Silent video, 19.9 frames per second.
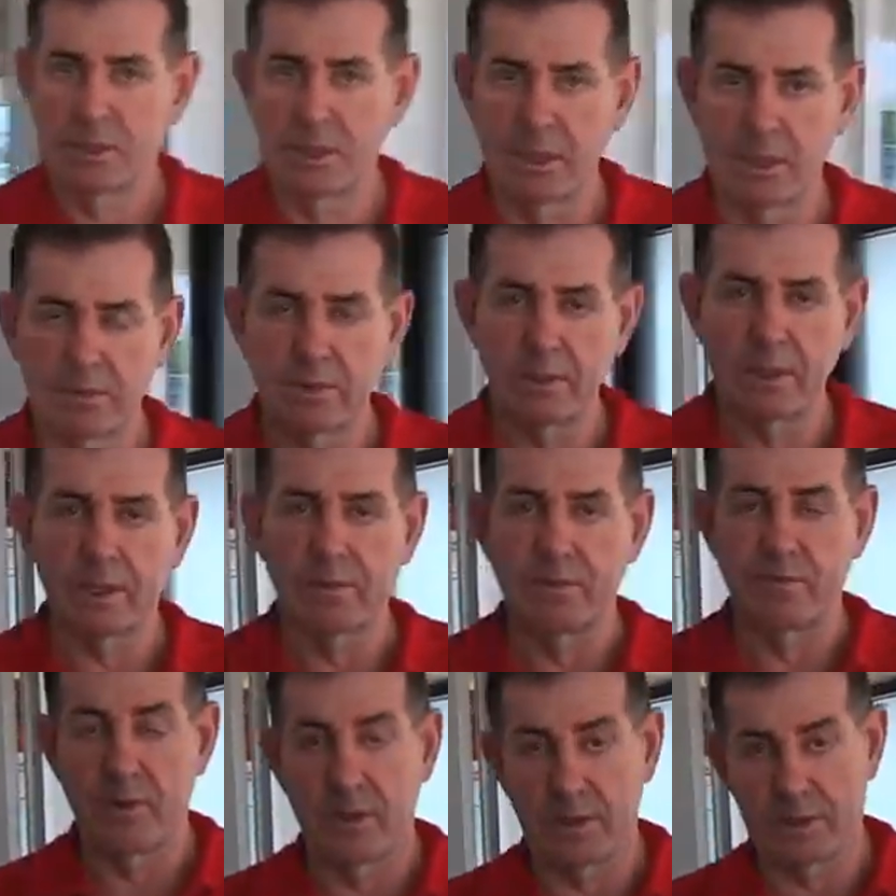children
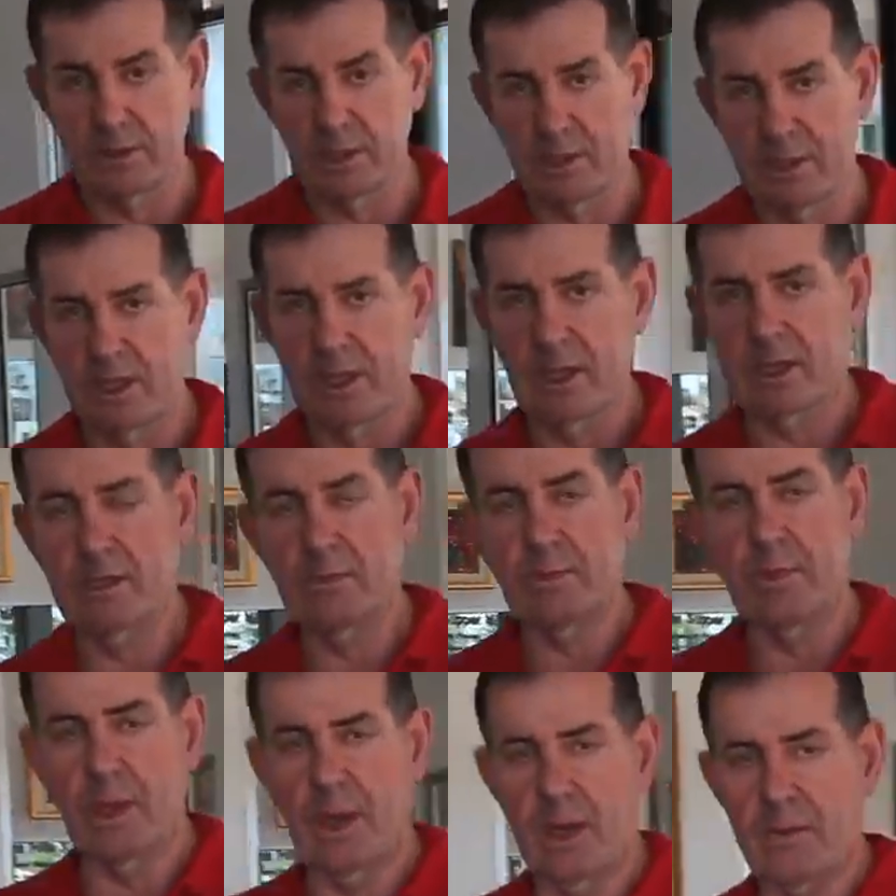in foster care to
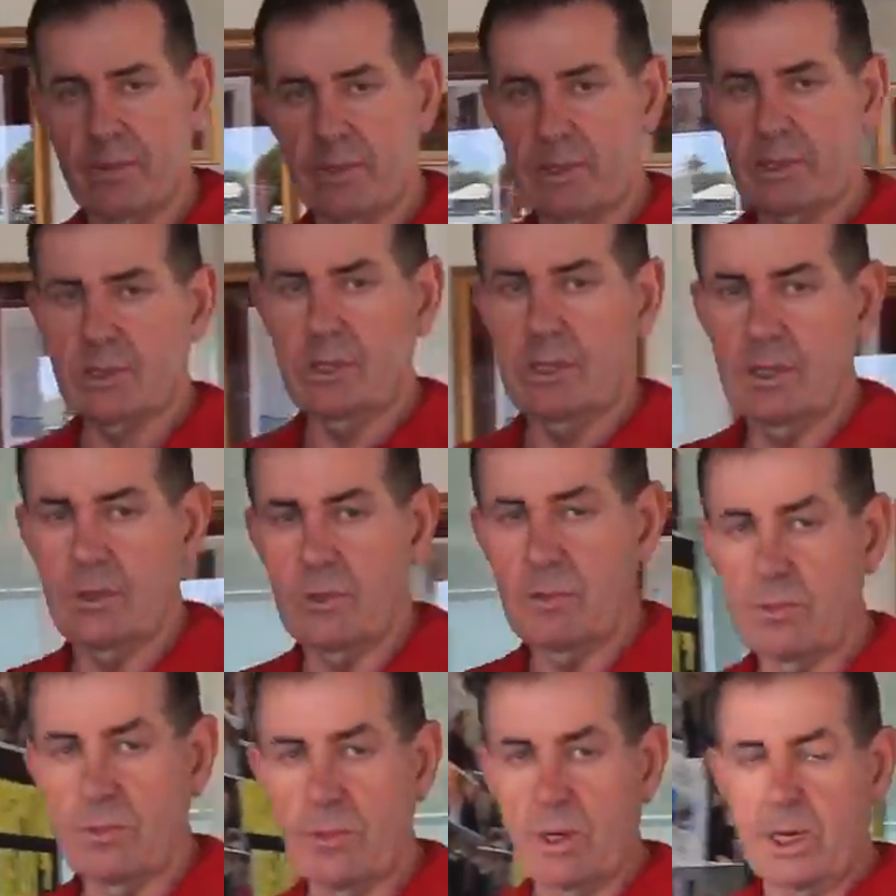be able
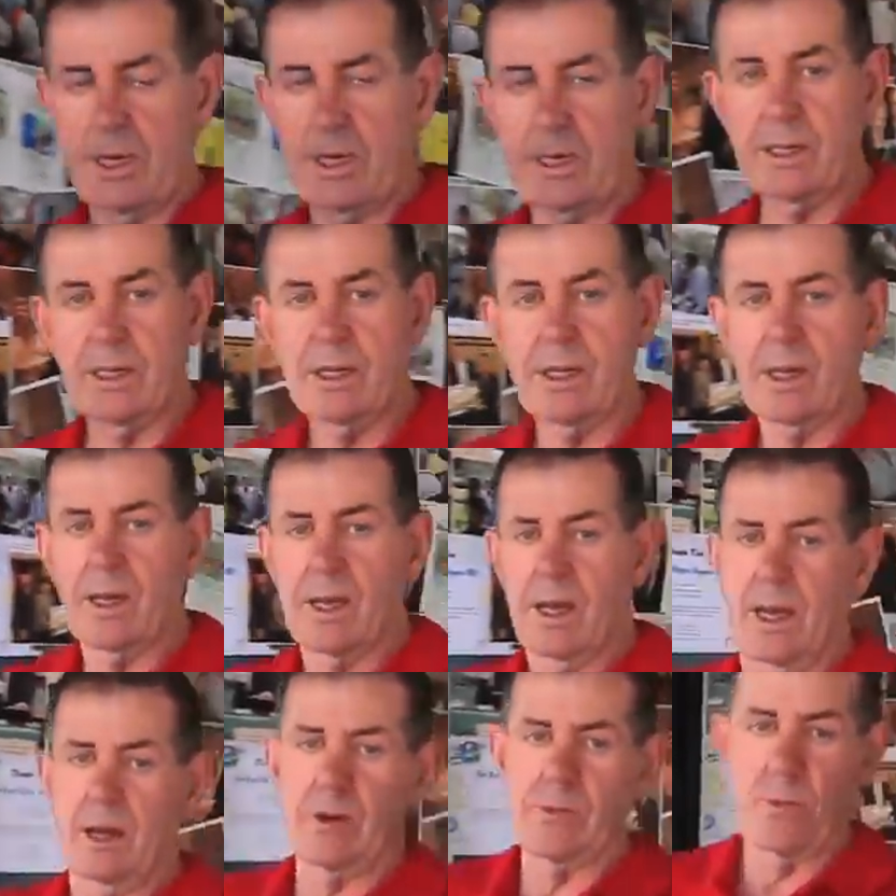to read
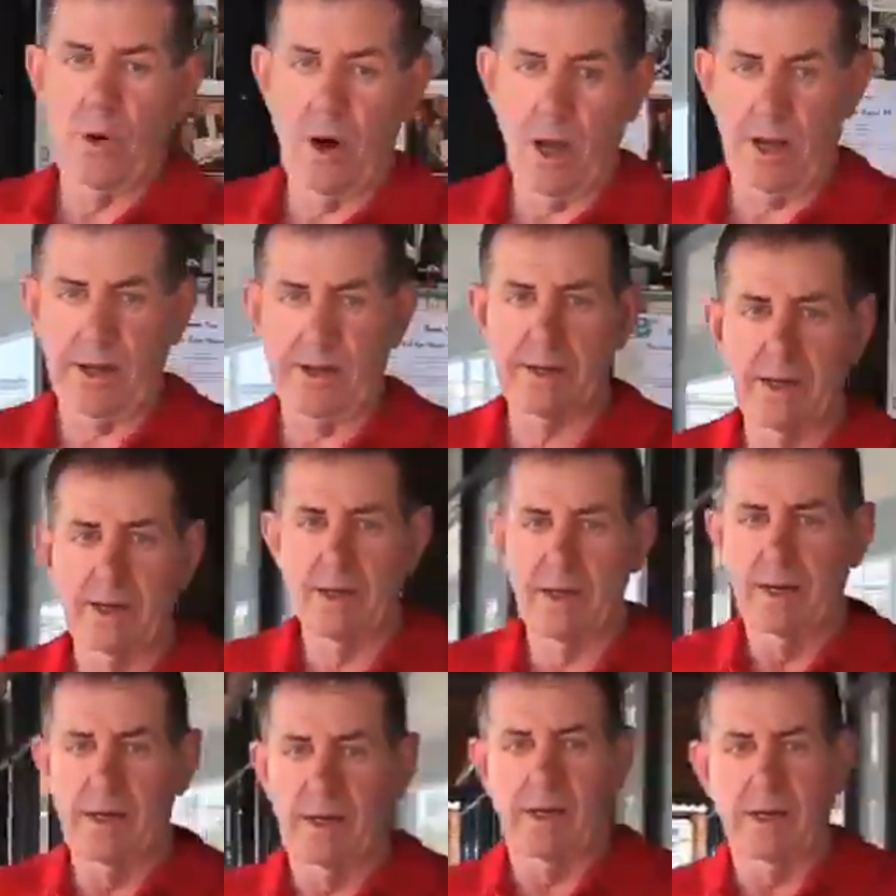and write.
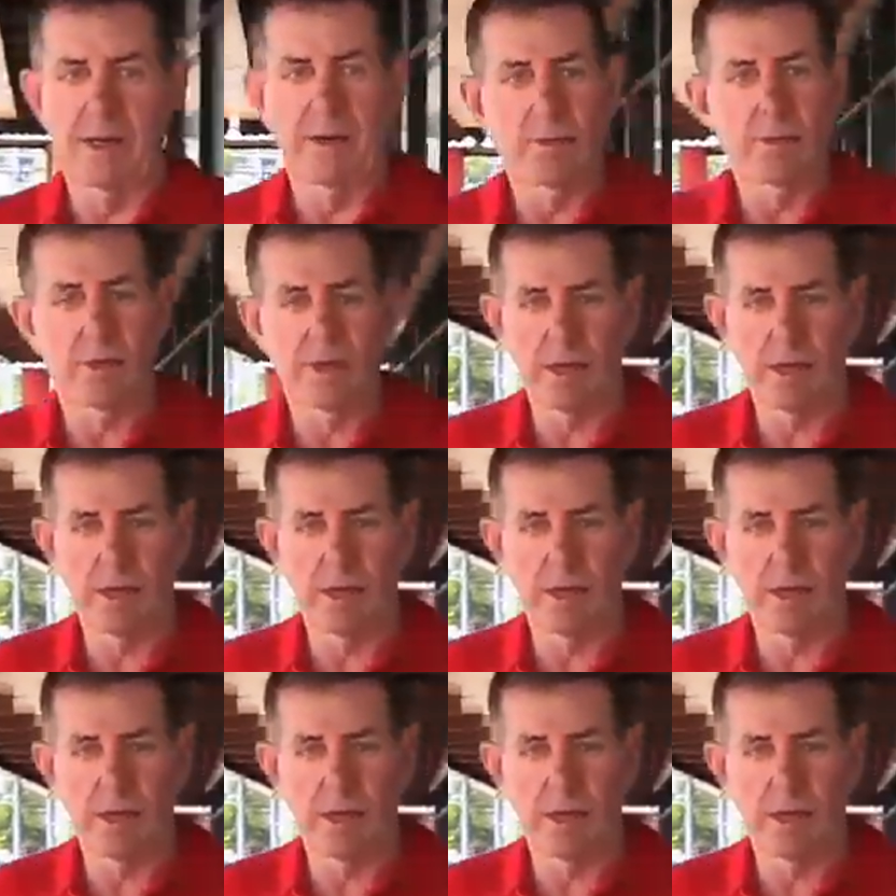What